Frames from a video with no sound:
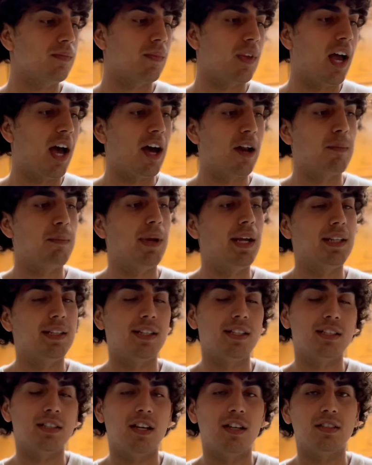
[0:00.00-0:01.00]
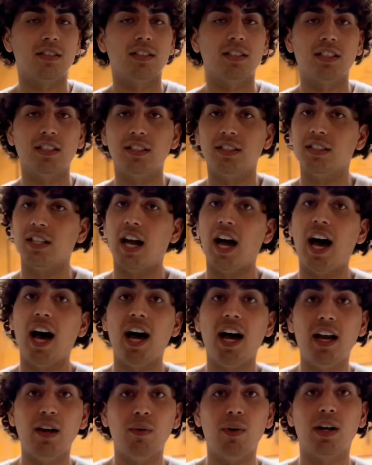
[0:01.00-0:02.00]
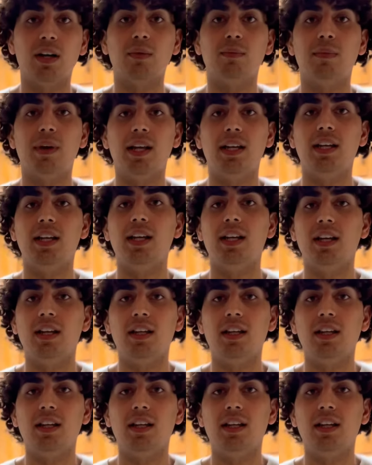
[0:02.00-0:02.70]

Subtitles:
how to make this salsa, because I recommend it.